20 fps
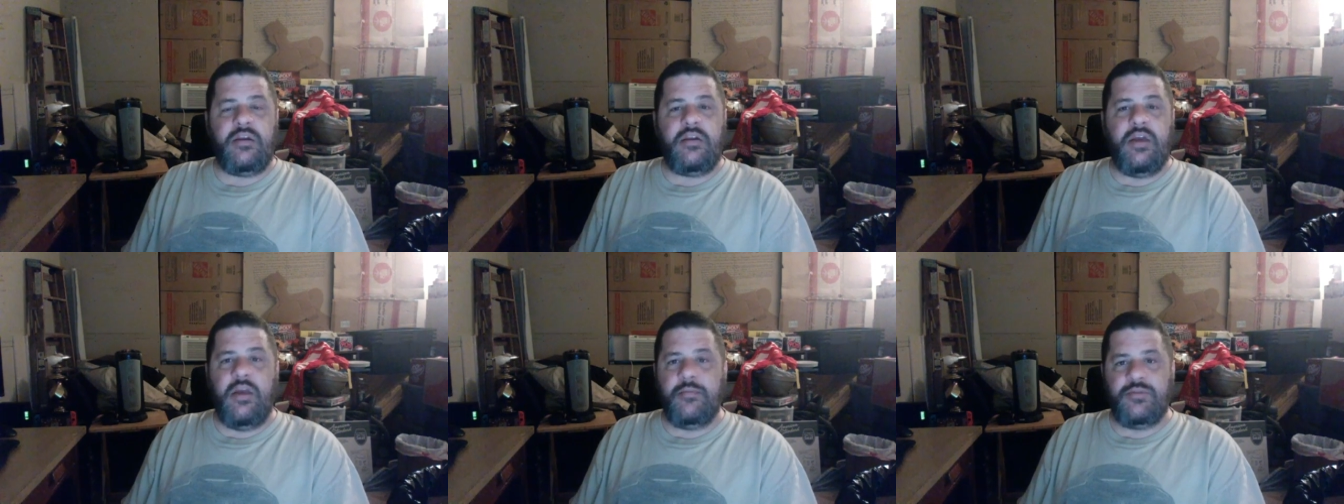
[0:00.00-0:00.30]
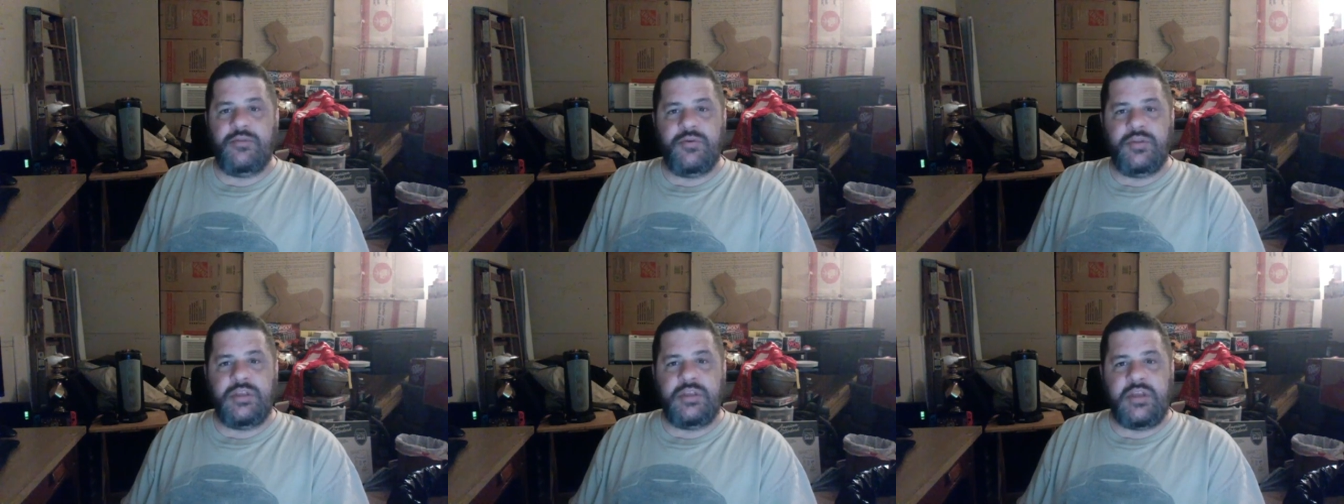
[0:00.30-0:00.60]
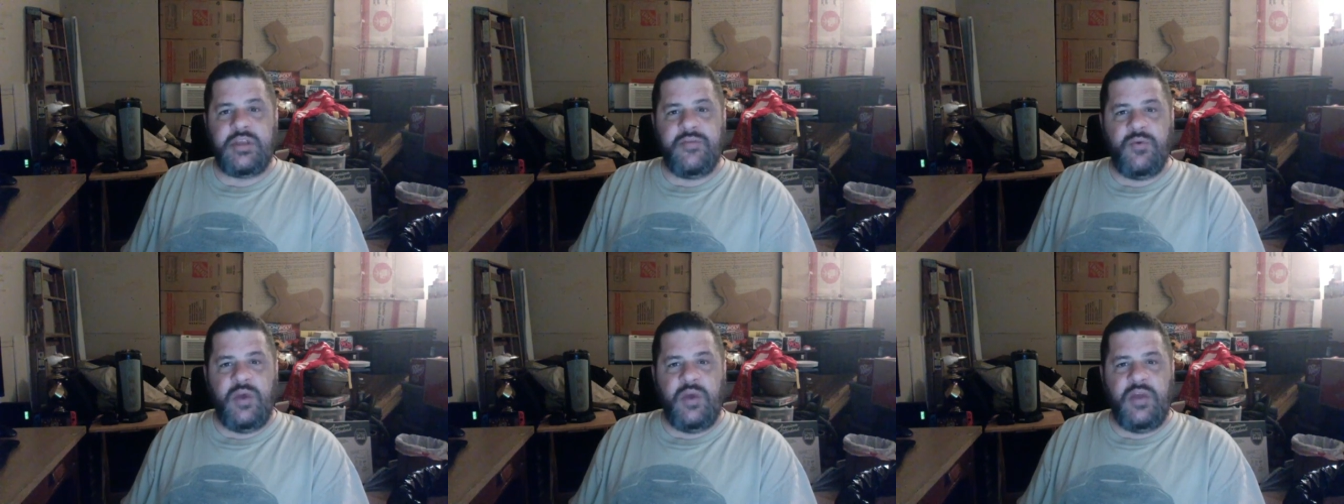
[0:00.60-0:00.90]
I'm doing the
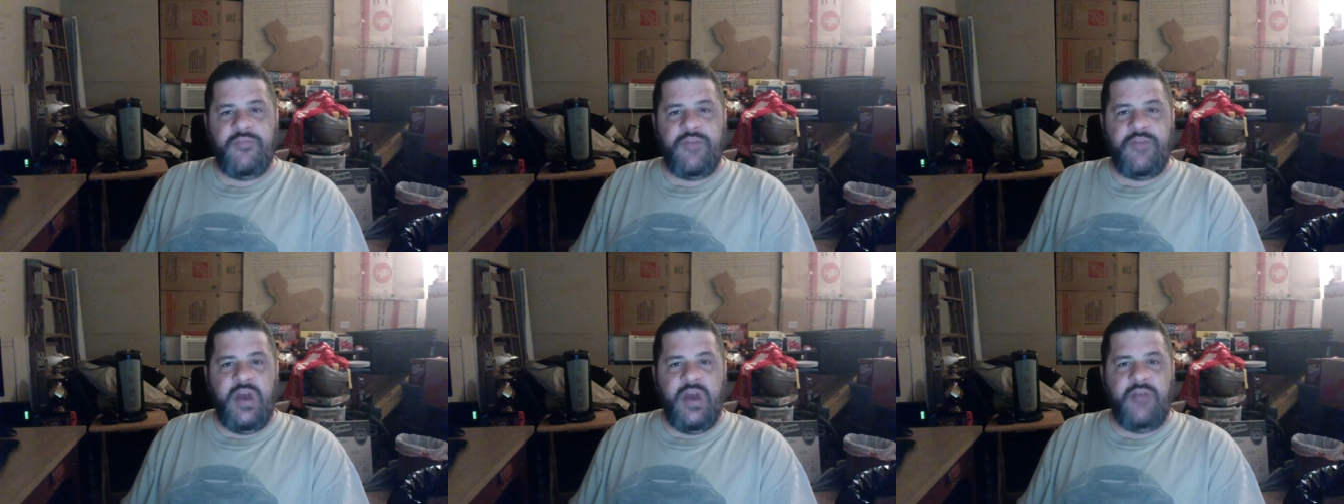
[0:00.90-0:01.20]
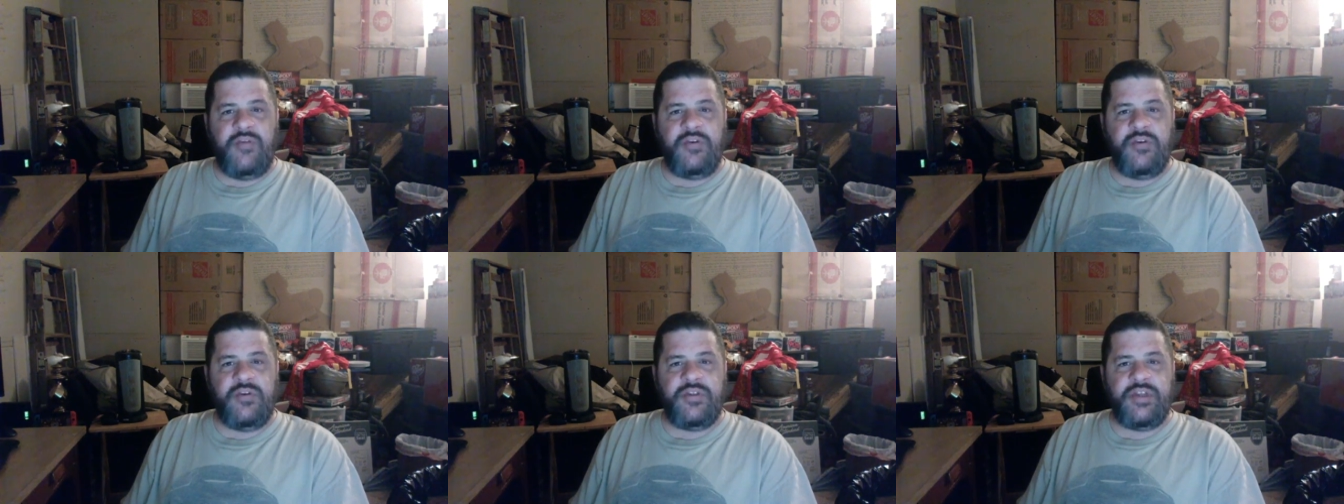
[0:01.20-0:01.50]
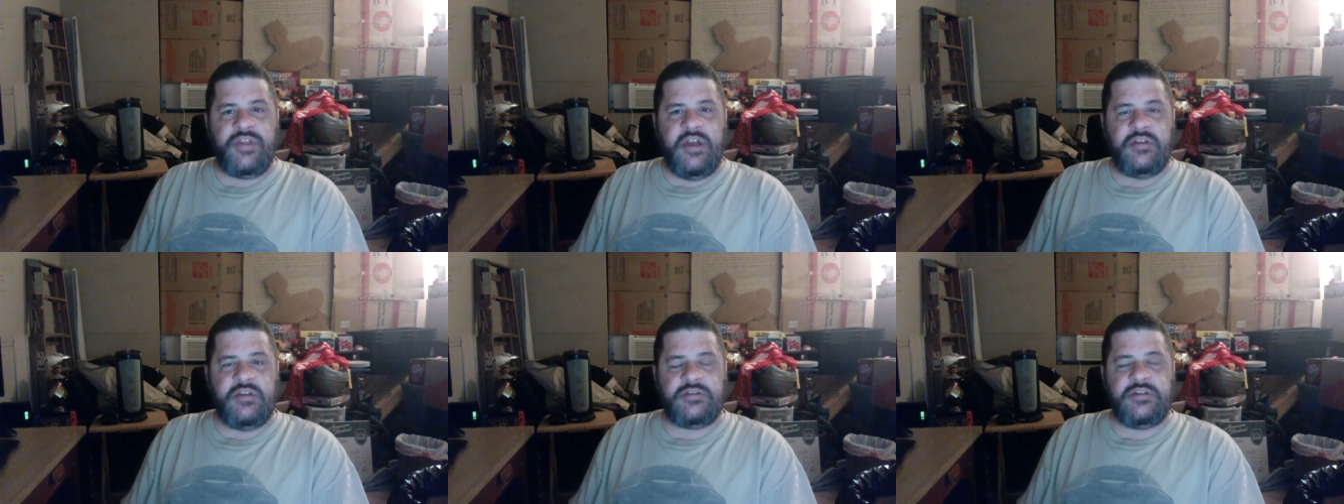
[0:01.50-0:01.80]
giveaway at 500,
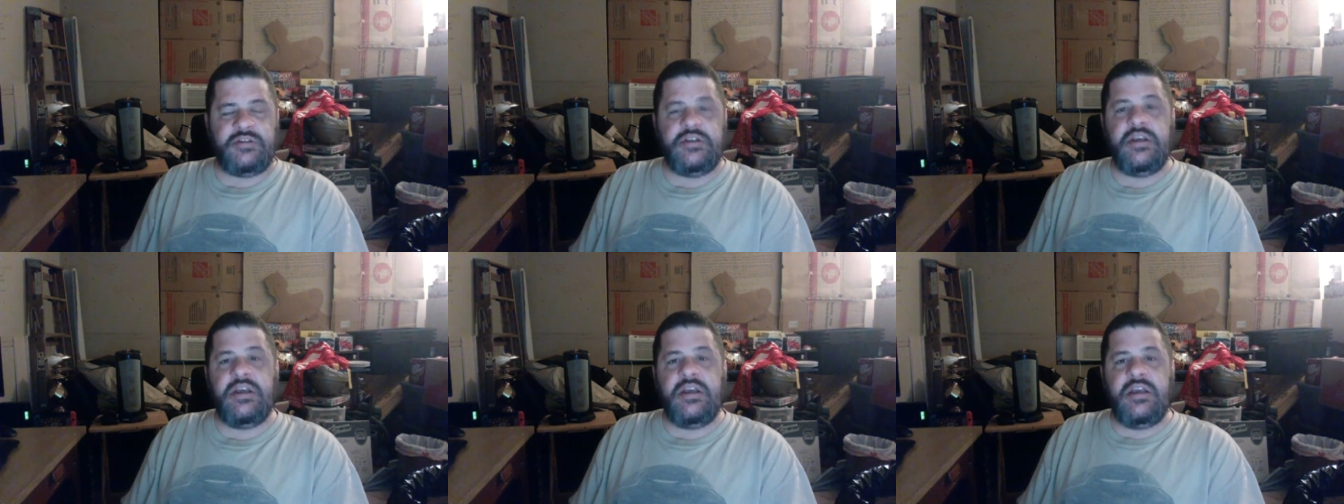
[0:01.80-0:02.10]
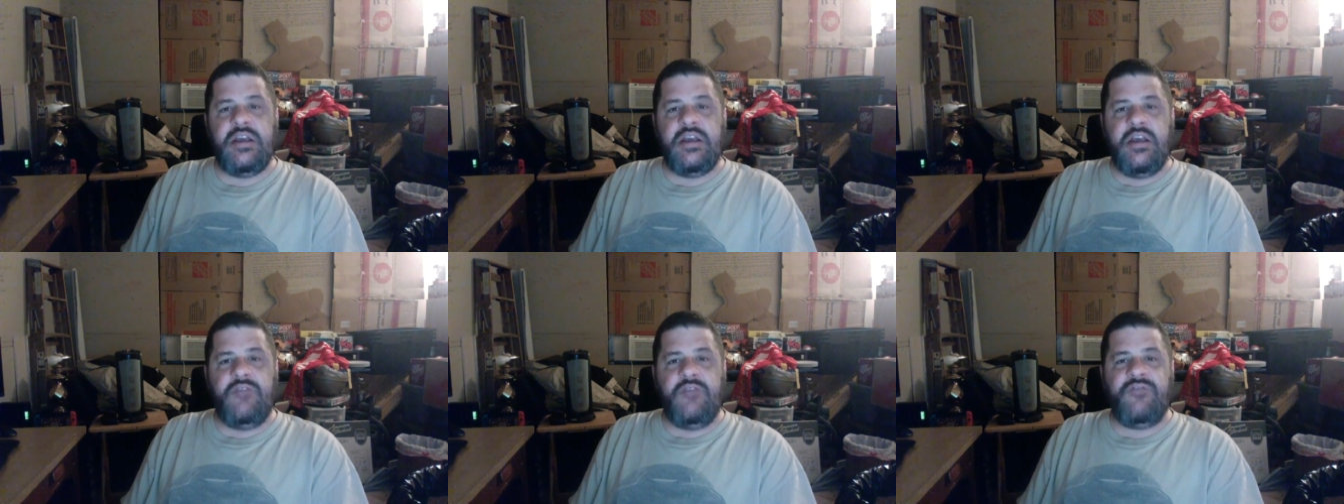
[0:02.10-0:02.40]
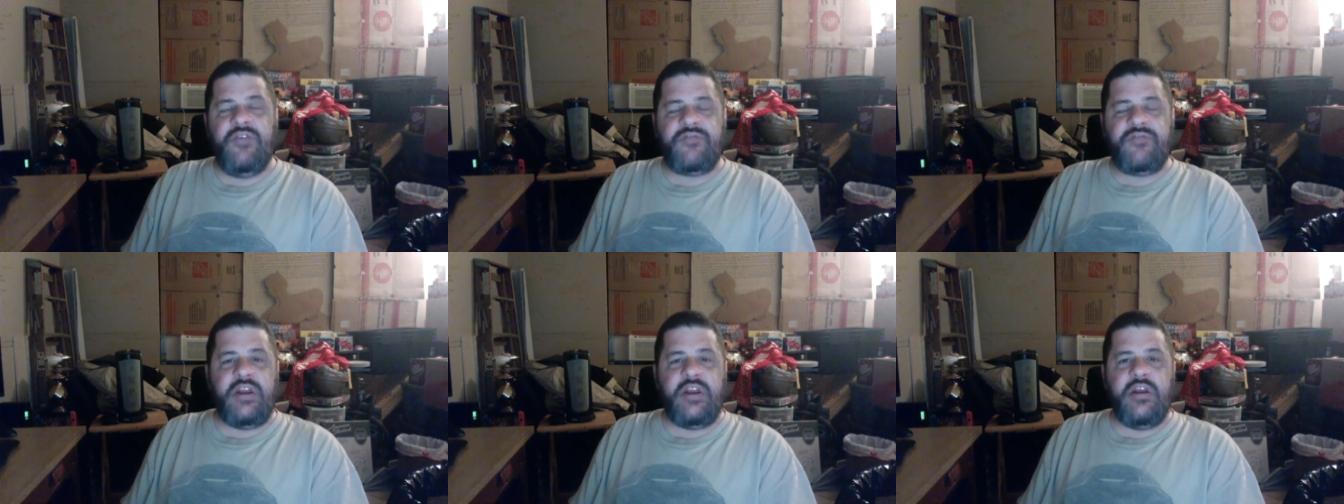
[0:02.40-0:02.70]
1,000, and
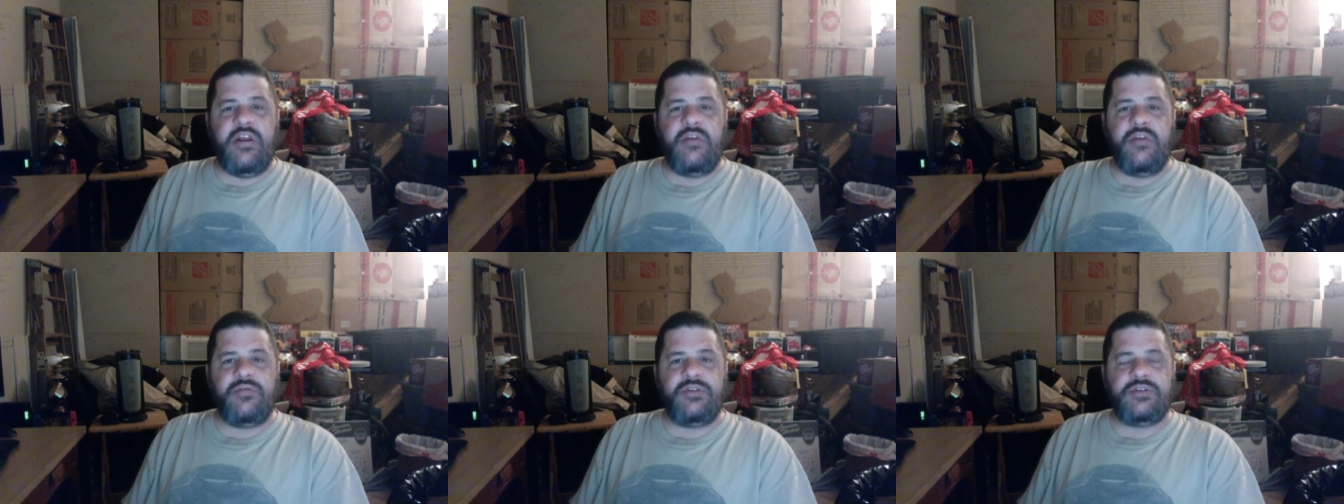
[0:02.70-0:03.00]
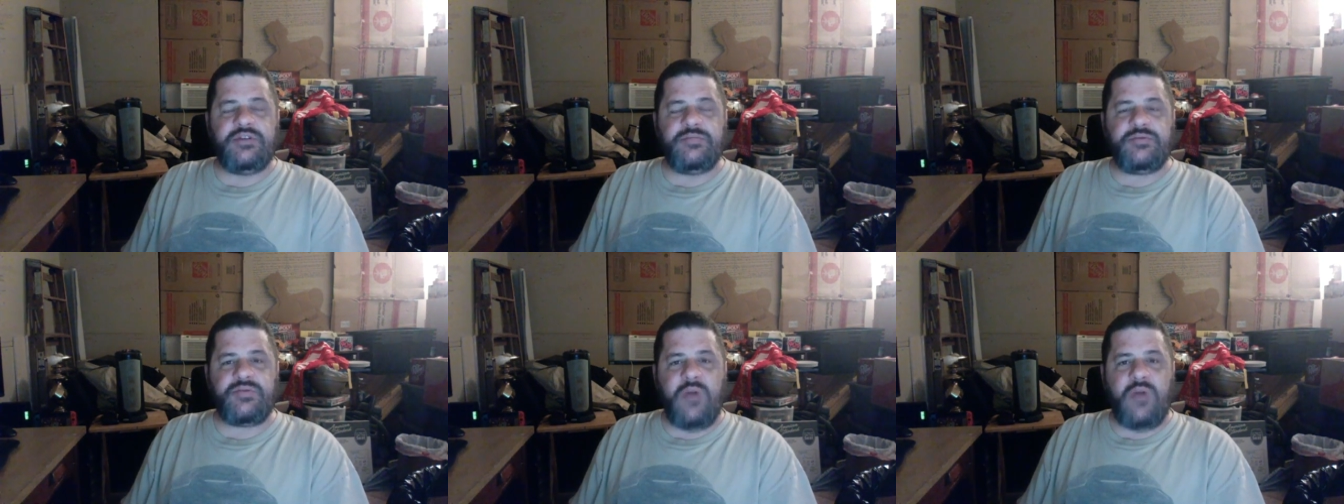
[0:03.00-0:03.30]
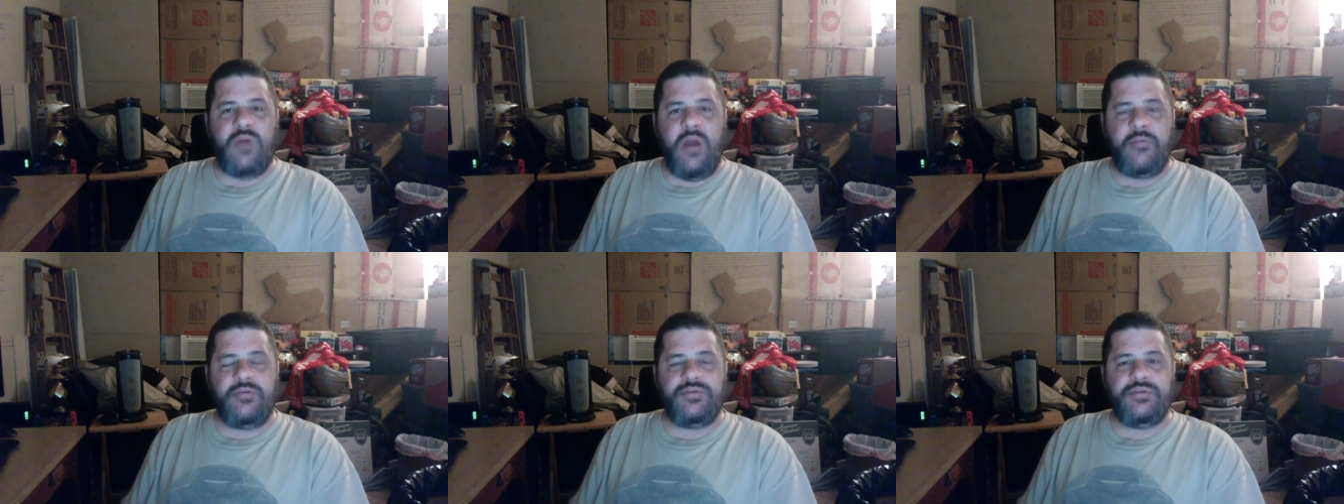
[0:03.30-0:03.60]
1,500
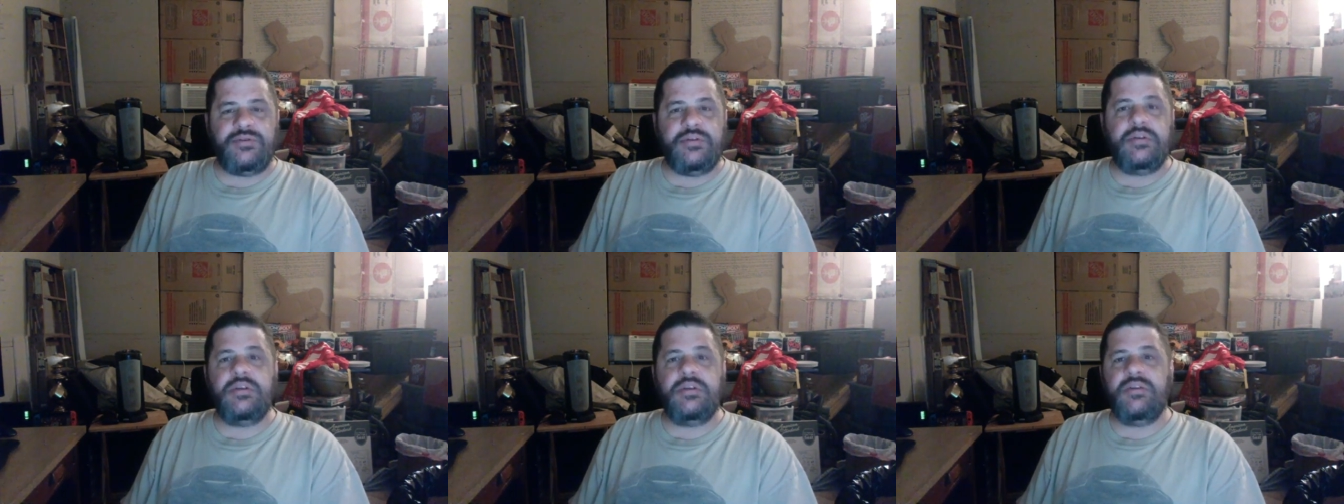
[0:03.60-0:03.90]
subscribers.